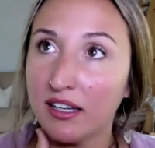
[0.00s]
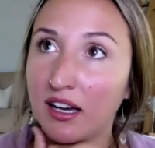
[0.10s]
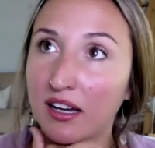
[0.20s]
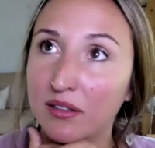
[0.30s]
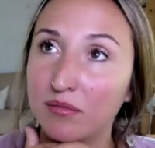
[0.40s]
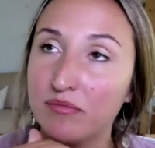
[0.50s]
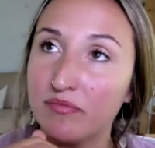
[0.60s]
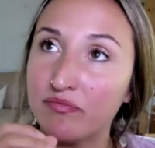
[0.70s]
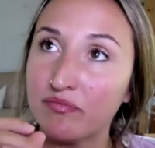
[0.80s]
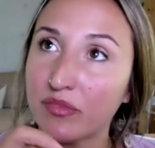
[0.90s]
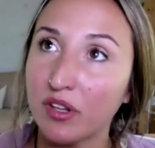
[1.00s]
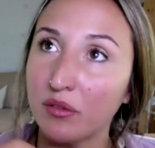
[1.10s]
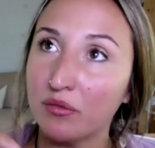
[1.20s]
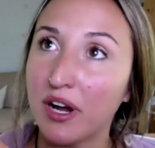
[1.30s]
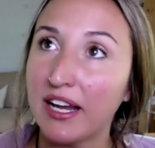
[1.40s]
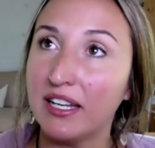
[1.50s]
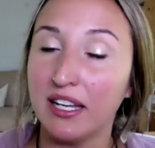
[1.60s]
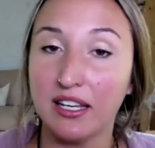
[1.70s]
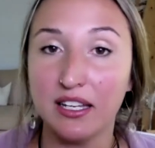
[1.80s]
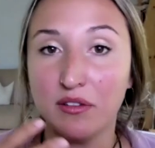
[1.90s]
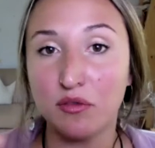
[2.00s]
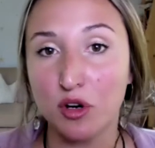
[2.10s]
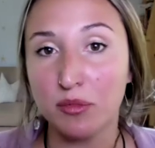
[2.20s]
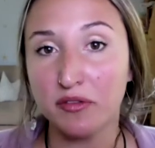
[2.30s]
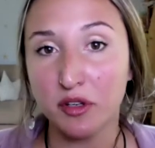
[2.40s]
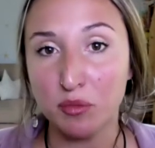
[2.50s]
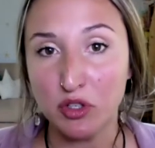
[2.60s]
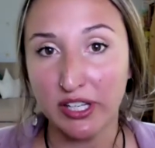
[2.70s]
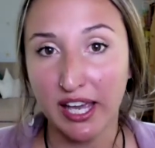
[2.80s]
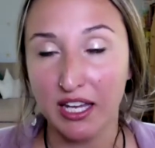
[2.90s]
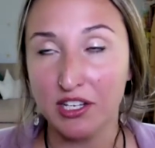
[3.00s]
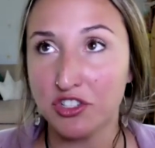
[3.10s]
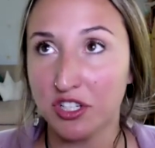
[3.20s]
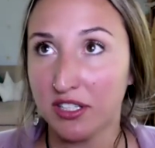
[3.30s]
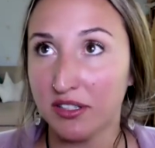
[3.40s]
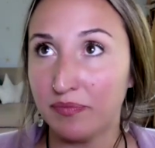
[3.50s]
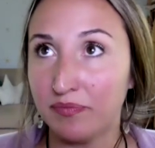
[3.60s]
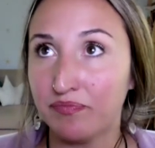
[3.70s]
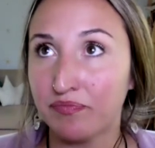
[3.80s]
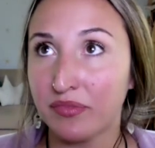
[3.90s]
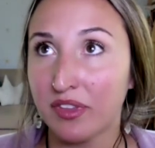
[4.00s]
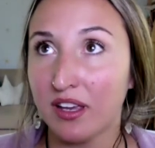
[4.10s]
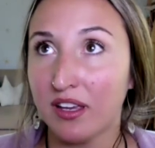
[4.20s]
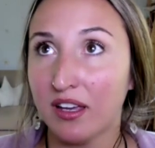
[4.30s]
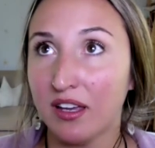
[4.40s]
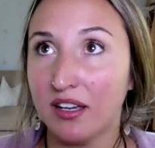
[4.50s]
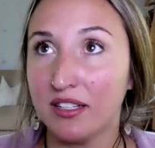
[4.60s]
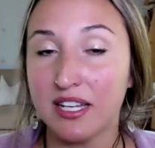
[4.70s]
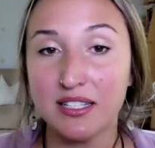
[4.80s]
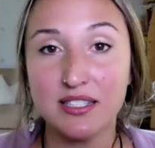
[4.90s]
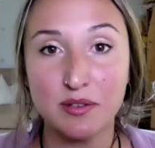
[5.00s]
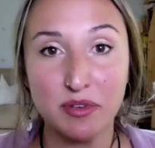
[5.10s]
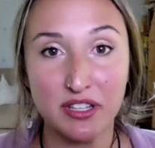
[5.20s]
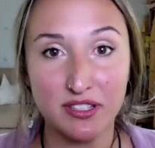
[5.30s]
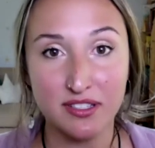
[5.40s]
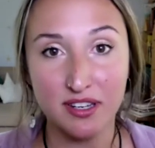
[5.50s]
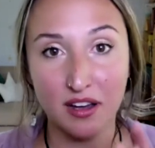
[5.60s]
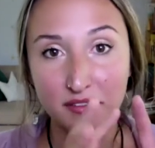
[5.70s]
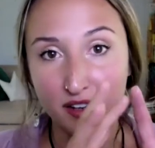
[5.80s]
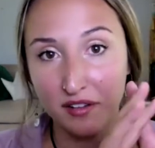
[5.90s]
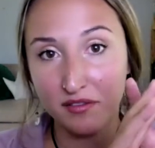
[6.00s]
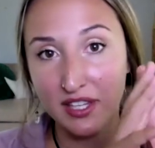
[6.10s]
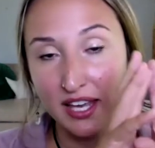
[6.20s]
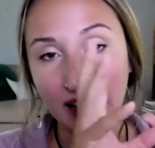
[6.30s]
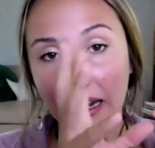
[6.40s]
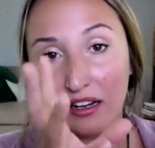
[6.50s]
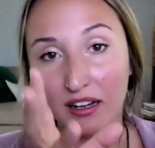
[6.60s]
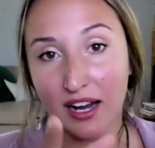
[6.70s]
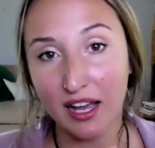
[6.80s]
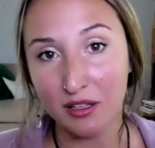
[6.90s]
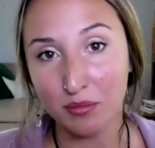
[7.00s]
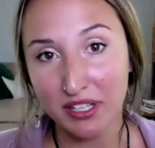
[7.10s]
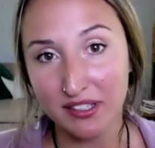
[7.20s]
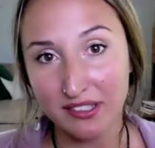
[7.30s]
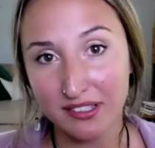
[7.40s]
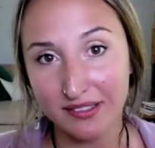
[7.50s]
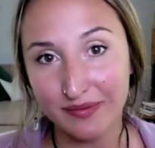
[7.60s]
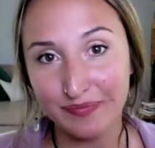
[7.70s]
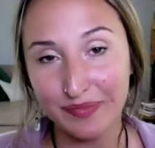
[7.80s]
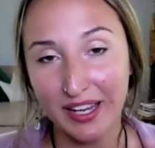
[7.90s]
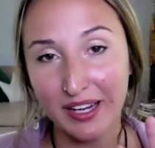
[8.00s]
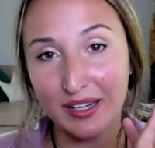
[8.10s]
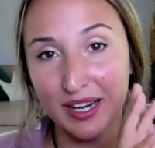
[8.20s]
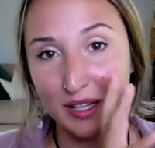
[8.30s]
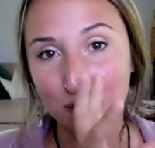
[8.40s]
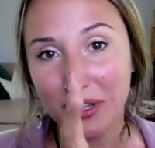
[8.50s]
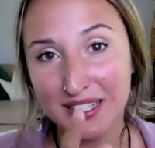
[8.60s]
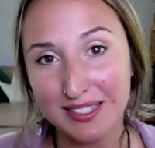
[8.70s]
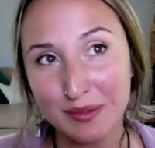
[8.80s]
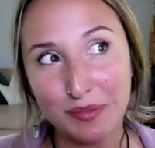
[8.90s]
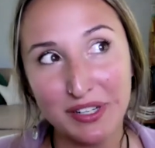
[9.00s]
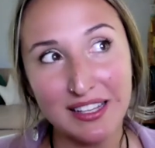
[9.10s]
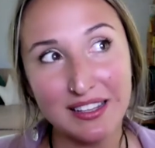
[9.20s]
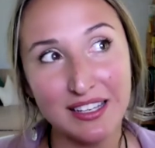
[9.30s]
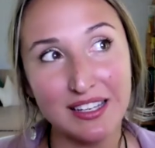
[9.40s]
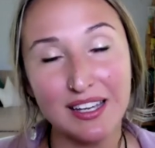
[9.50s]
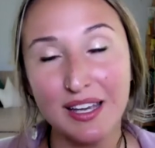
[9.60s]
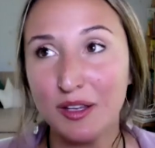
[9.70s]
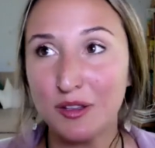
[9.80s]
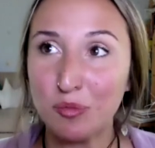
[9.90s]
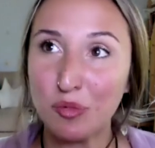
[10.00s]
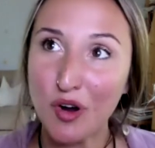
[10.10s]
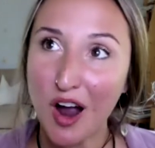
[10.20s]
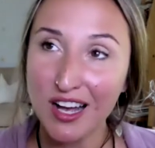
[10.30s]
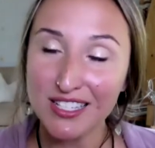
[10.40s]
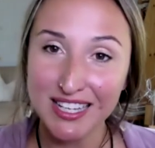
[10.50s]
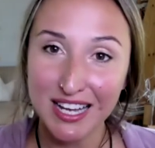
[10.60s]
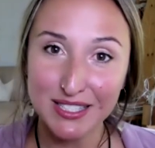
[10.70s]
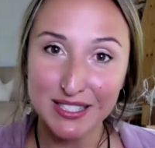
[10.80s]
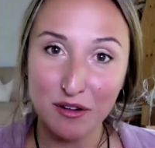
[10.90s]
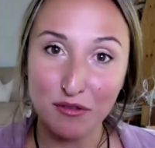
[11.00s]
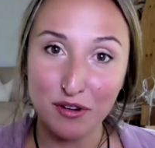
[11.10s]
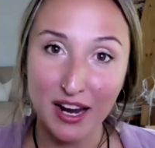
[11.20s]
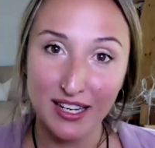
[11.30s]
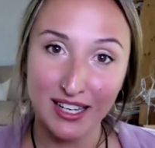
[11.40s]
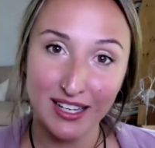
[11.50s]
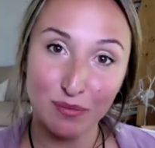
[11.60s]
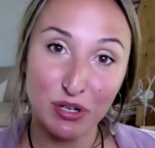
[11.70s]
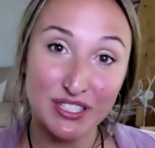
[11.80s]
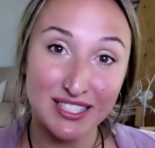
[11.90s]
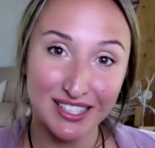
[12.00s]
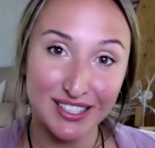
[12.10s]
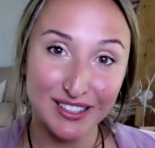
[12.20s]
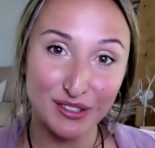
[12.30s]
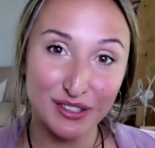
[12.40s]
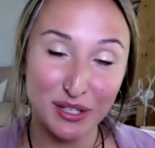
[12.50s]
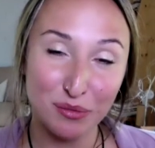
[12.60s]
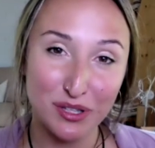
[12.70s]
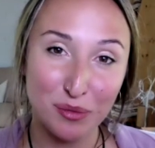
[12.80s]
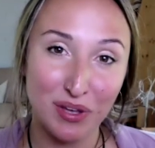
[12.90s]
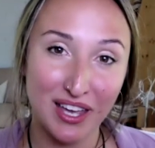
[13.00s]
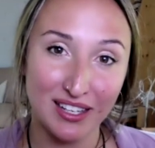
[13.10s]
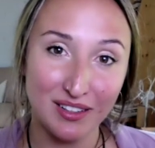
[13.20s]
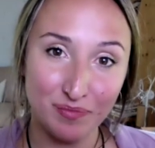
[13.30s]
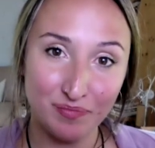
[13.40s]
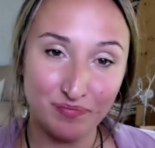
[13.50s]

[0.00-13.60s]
any form of communication tends to be the stuff of the air element. But I think the process of writing, particularly with the pen,